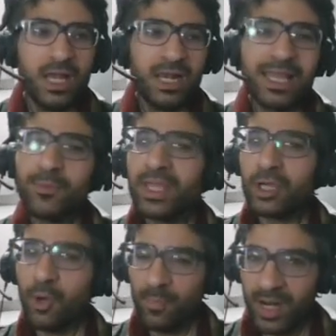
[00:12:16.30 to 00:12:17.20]
Let me
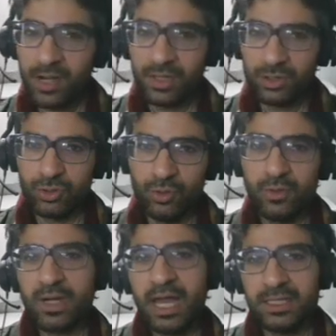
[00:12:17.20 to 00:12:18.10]
compare the
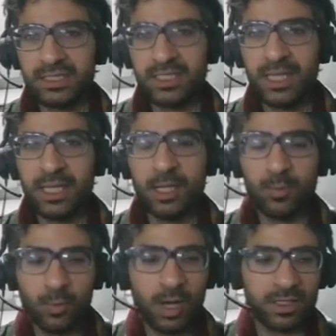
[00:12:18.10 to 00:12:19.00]
two and see
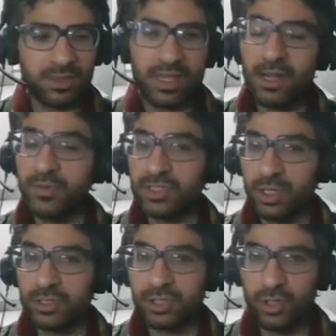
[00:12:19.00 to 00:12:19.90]
what the
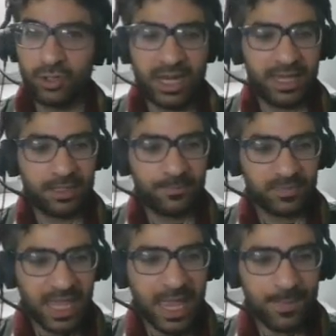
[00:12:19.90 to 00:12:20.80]
results look like.
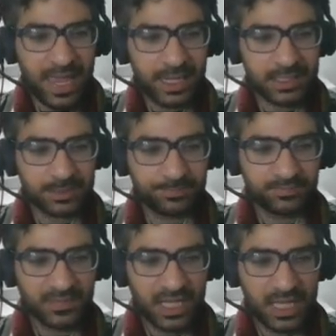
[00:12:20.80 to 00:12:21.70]
mx
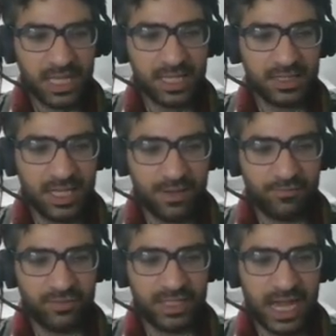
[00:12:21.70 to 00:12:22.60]

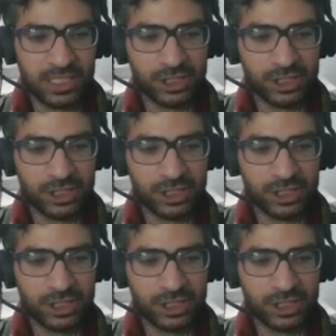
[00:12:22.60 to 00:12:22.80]
edif-files.